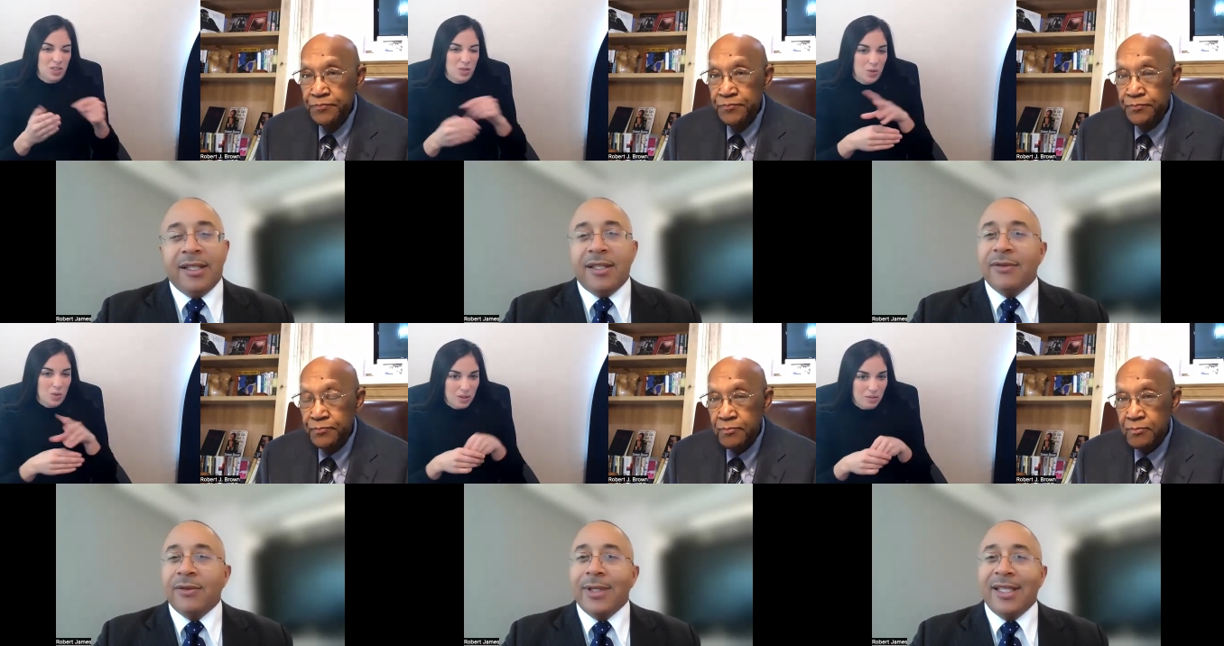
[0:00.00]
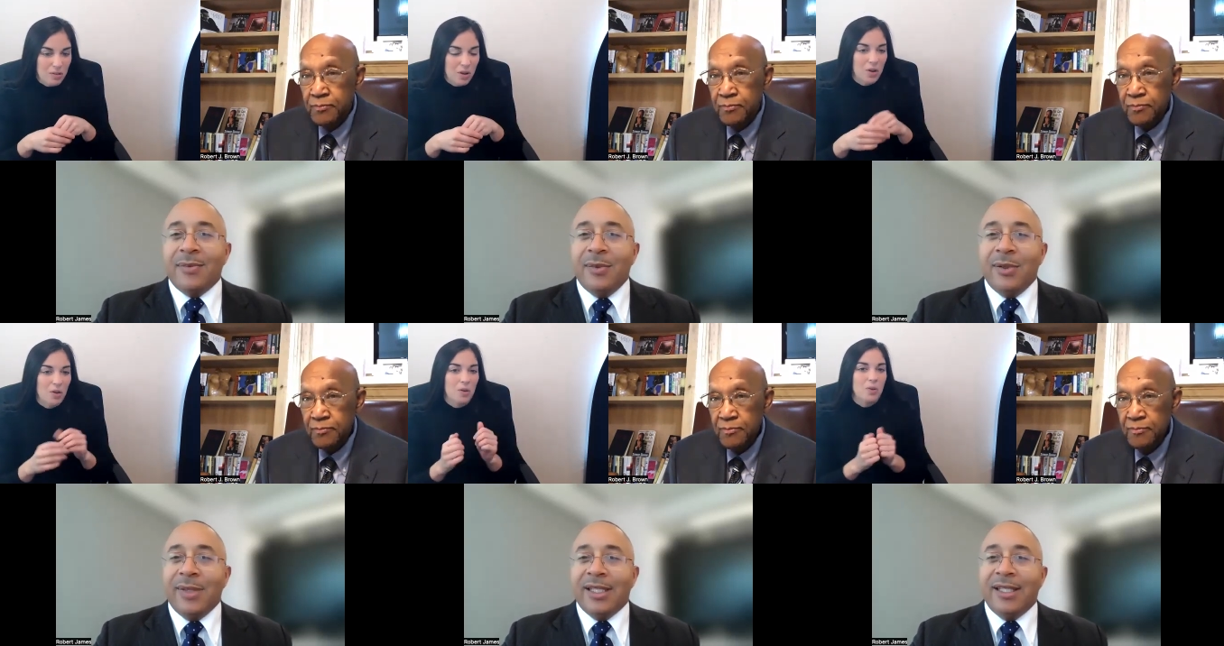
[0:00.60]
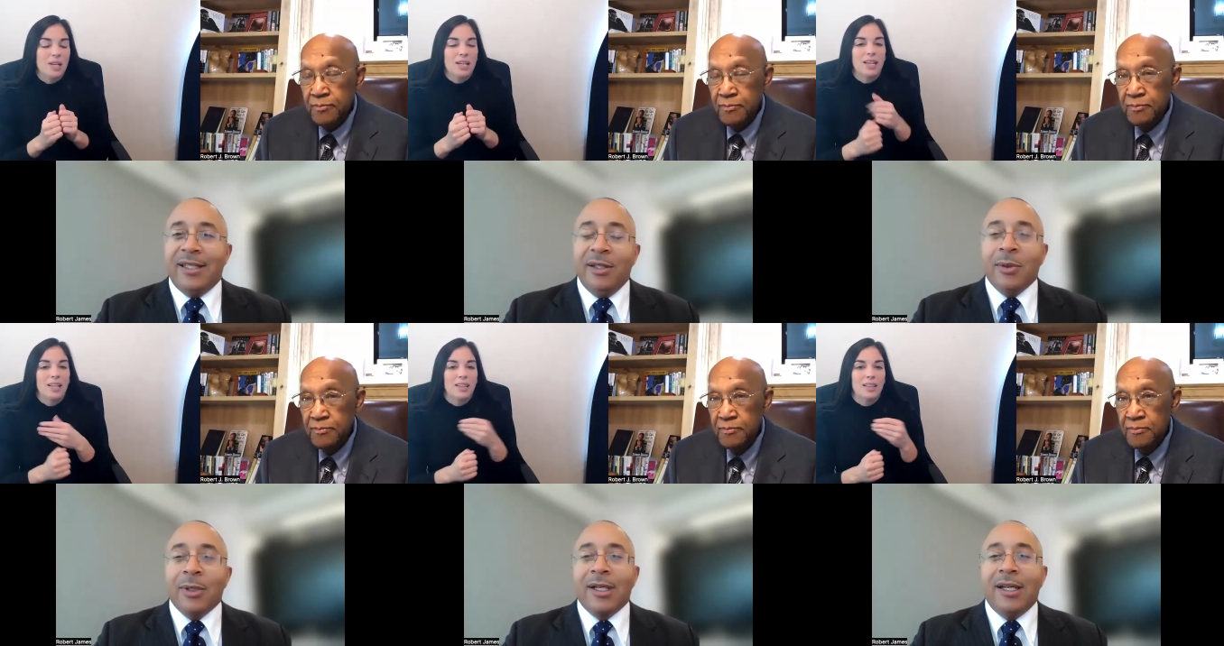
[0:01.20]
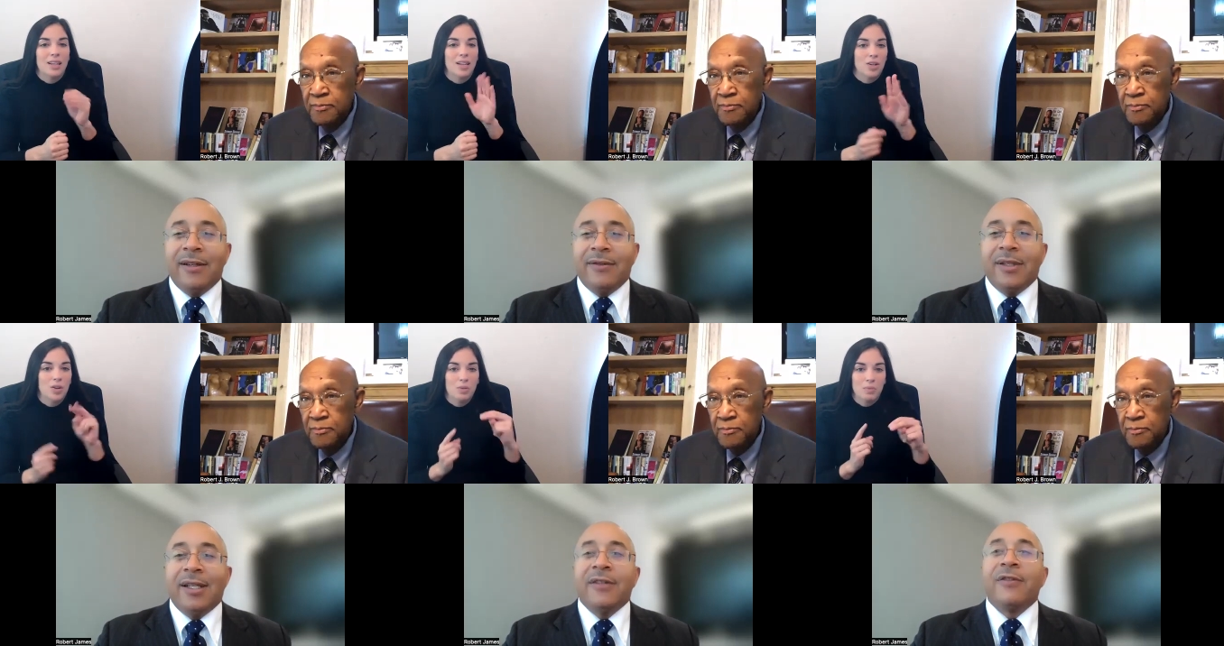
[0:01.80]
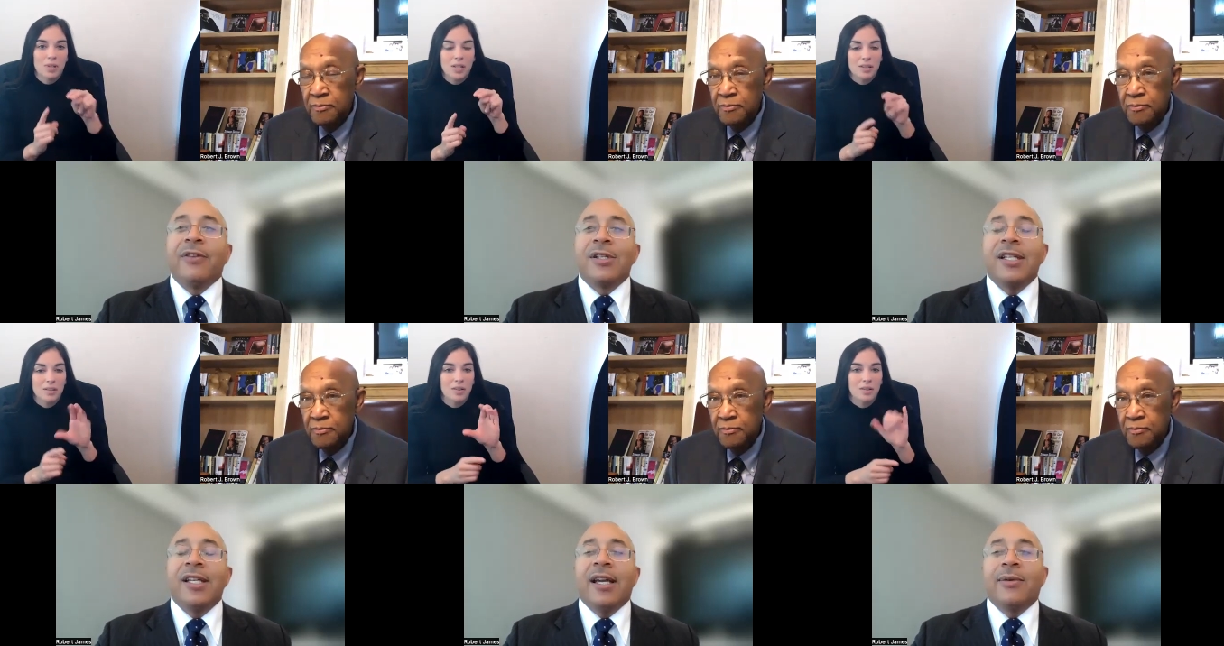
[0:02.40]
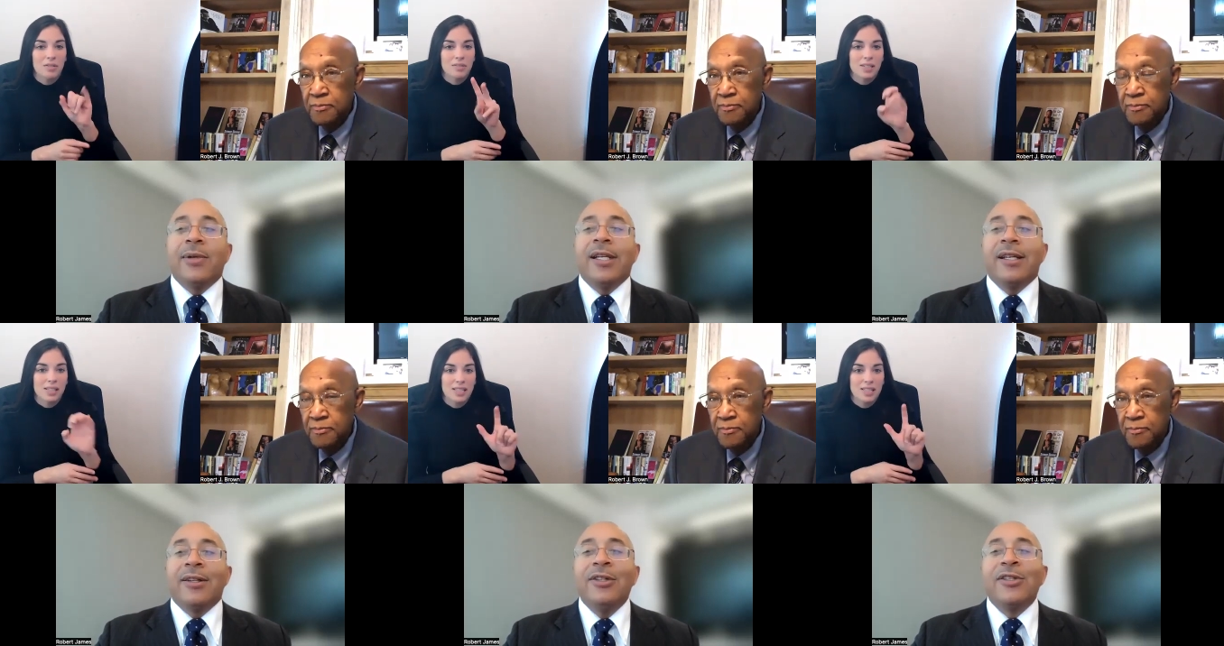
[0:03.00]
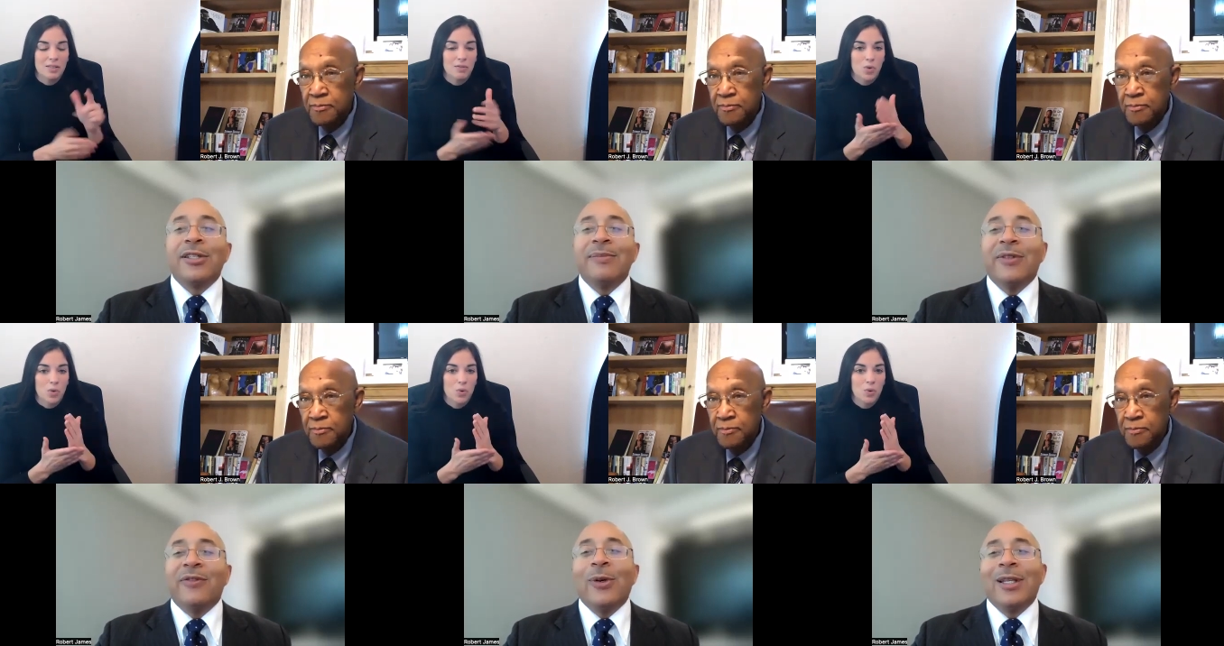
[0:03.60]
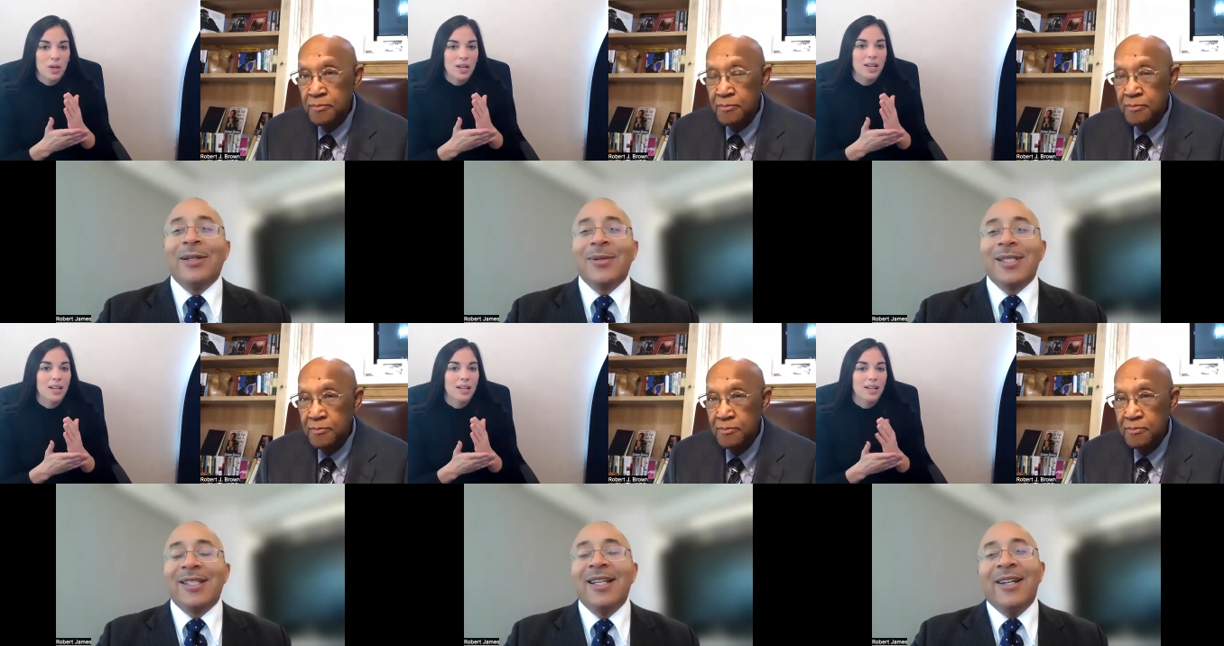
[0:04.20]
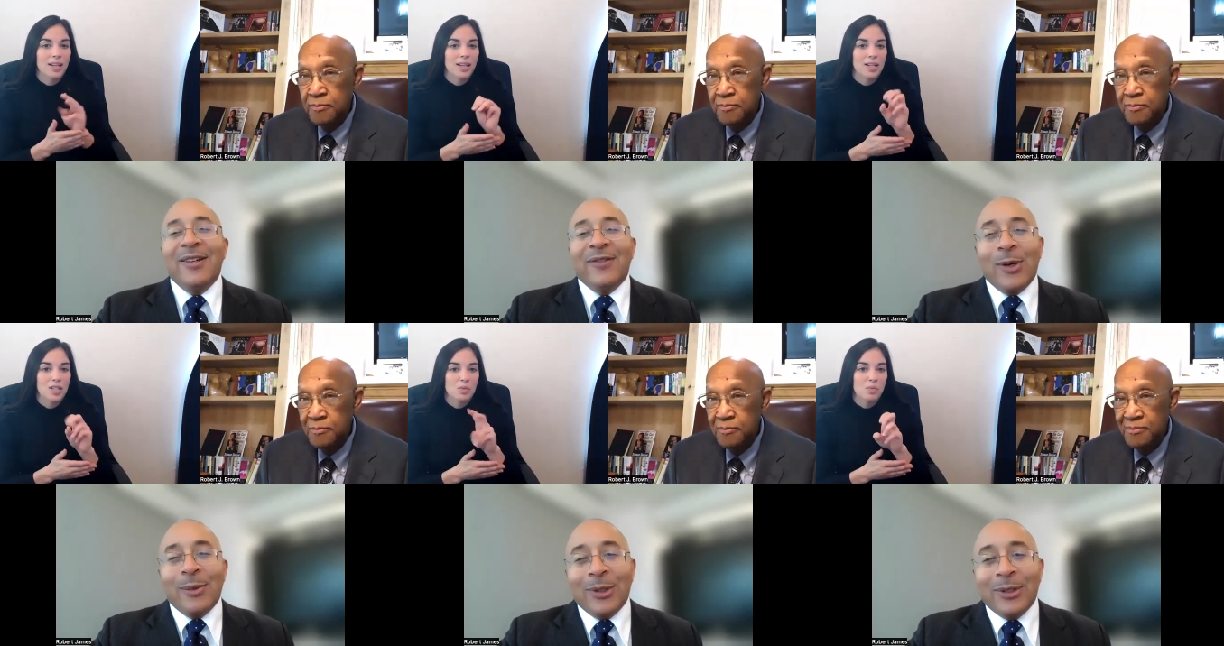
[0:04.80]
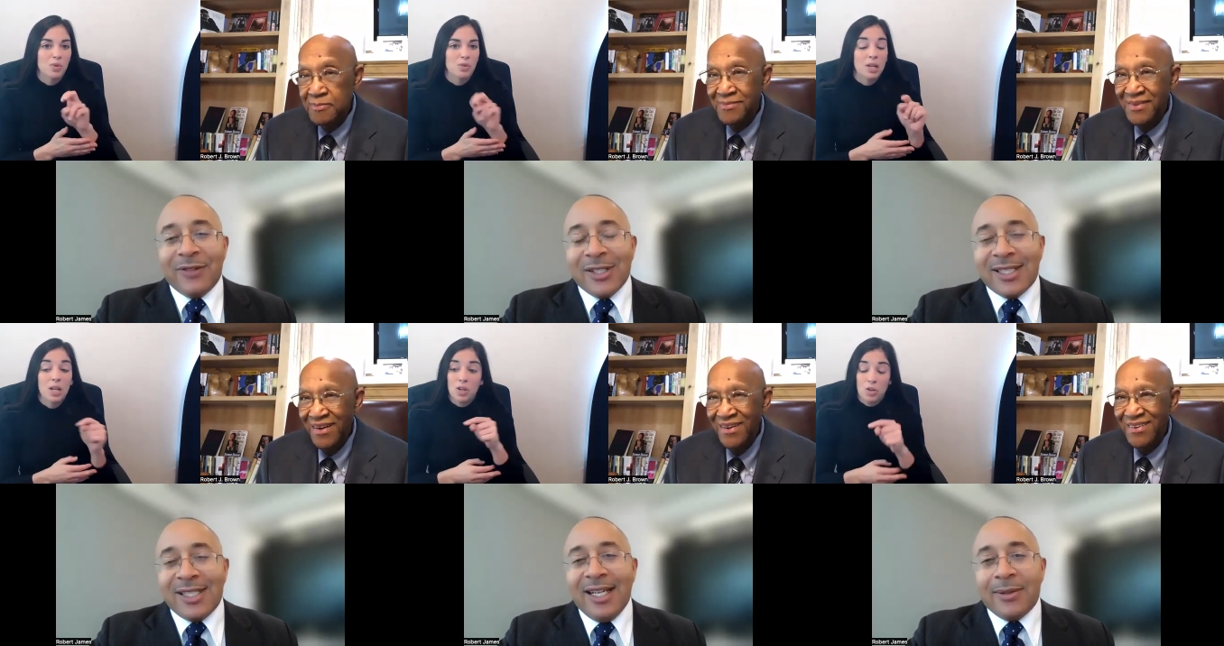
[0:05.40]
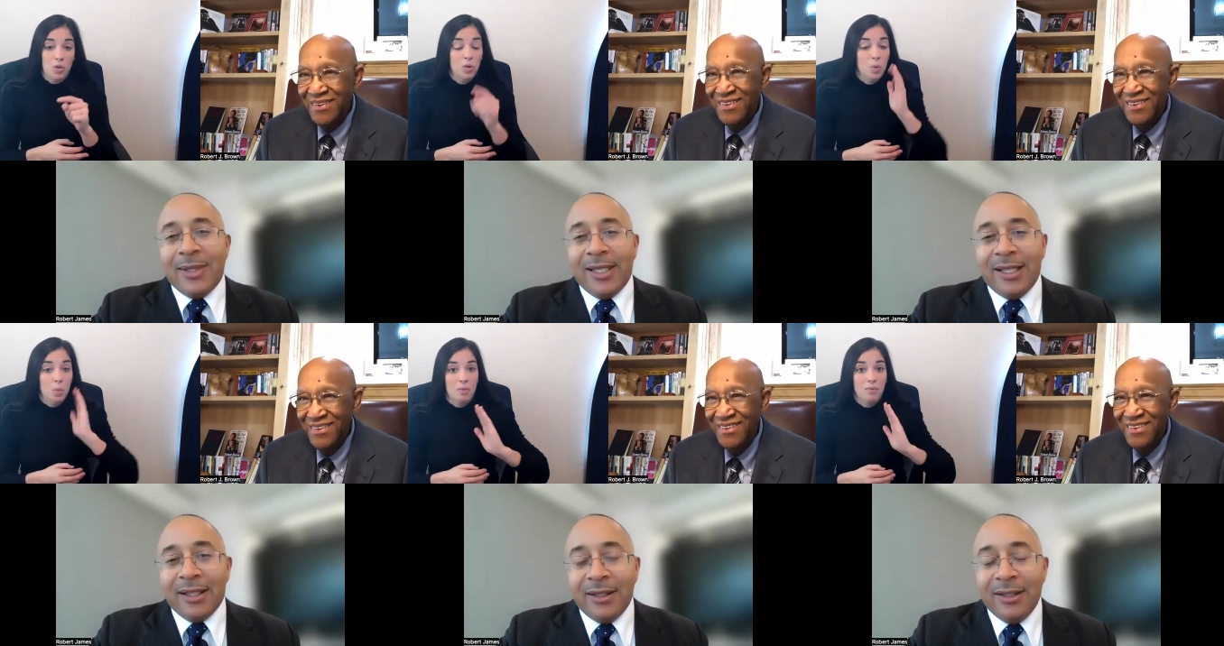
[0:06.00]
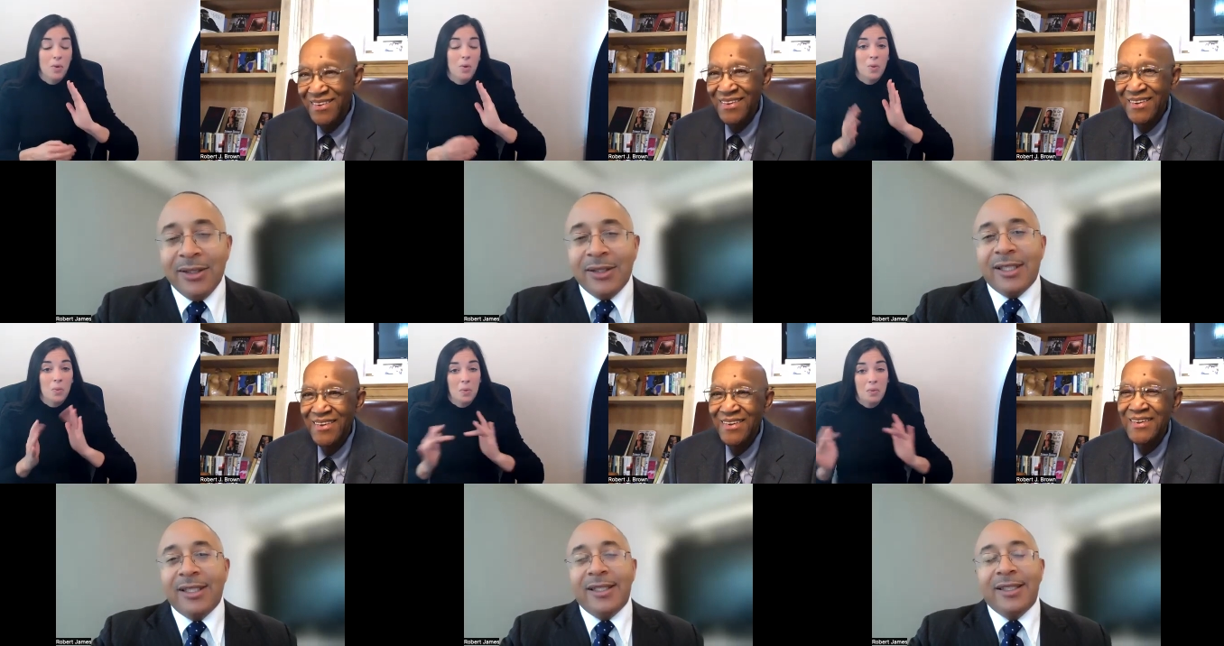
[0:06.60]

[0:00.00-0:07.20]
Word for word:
Speaker 1: in the civil rights movement, that you were kind of uh, diversity, equity, inclusion before there was formal diversity, equity, and inclusion.